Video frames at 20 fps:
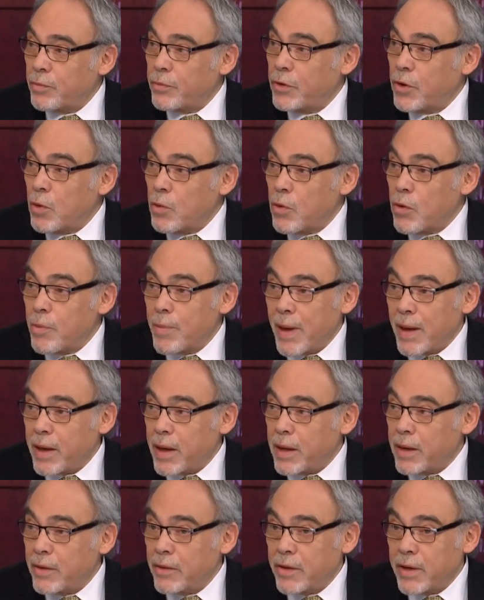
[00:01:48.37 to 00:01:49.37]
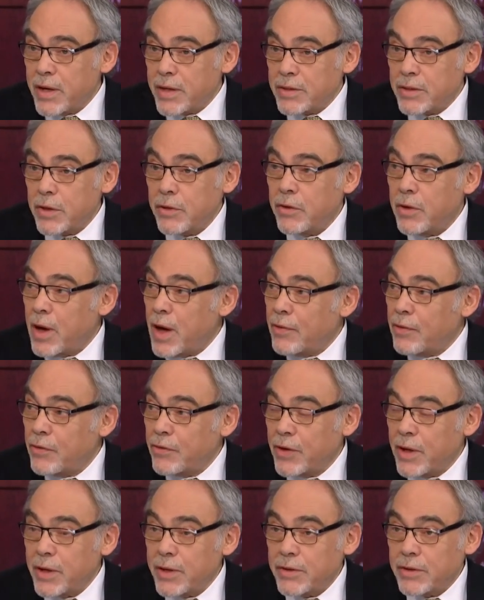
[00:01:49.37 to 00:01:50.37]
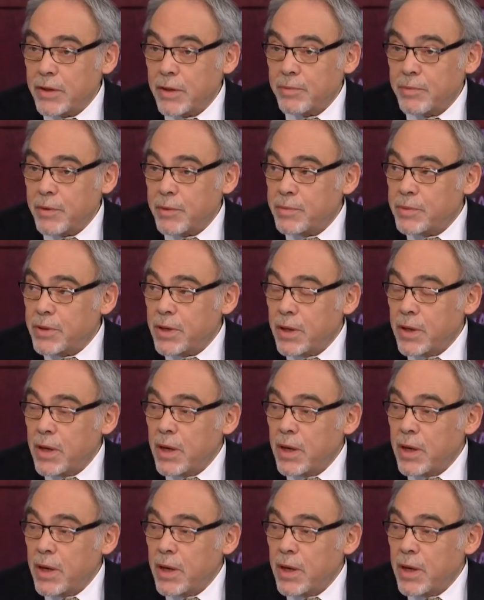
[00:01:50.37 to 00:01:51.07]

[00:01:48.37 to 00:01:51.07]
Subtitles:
Don't worry about getting tested. You got those kind of symptoms,